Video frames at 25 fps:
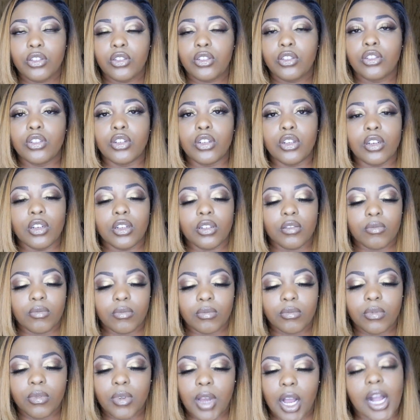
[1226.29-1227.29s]
to
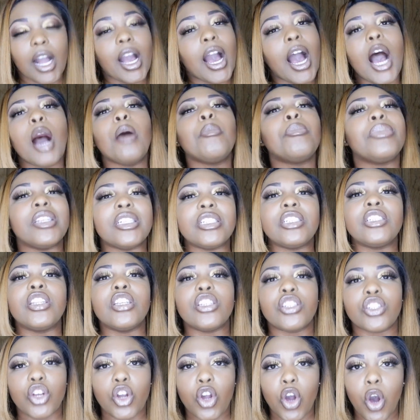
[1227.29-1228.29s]
accomplish
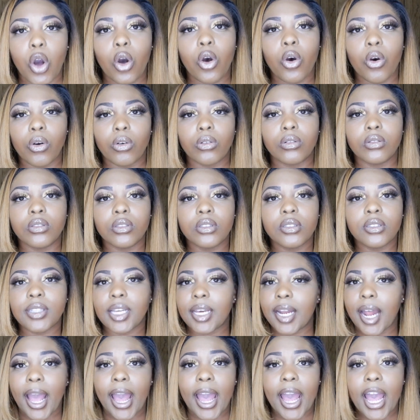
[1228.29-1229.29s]
this goal
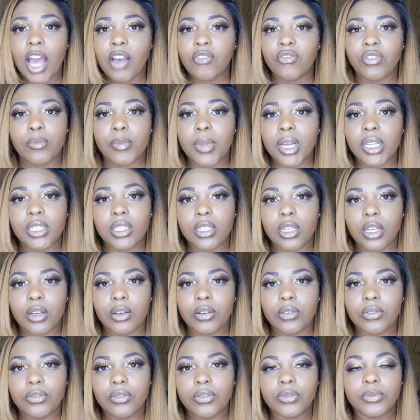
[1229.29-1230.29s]
that I had for
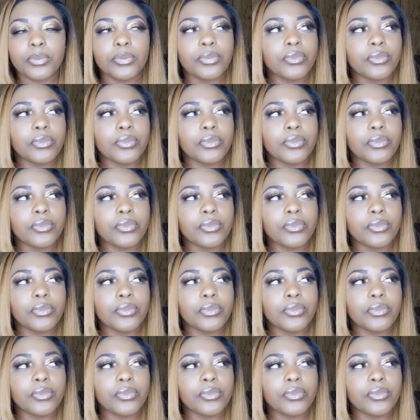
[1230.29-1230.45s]
myself.